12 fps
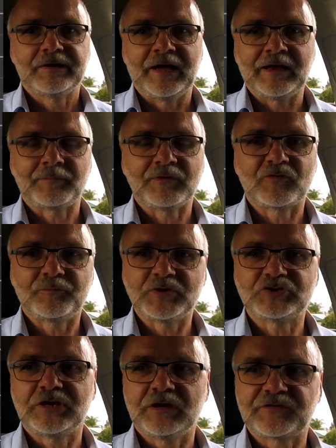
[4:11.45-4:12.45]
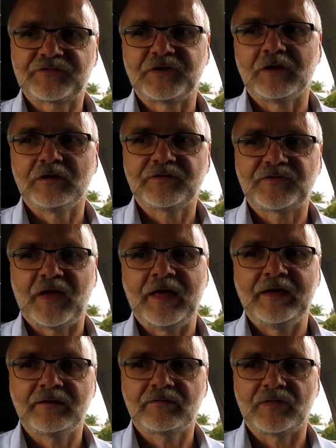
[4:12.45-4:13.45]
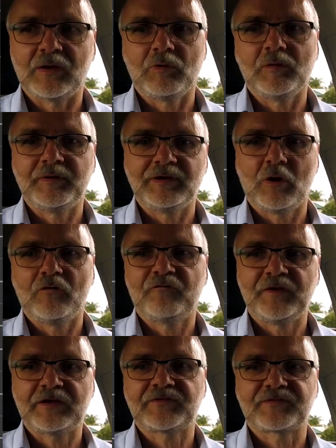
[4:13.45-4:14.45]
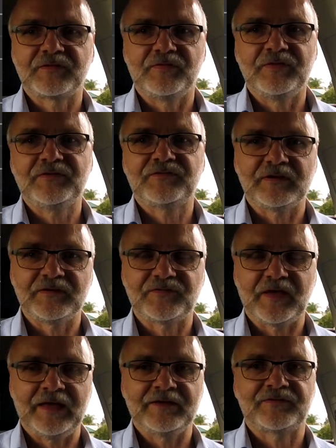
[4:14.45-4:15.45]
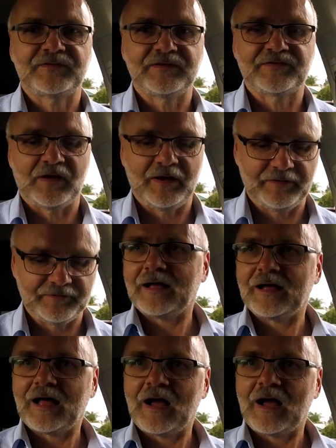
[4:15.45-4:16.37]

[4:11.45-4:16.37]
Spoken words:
And Mitsubishi is still saying there will be no fix. This is as designed.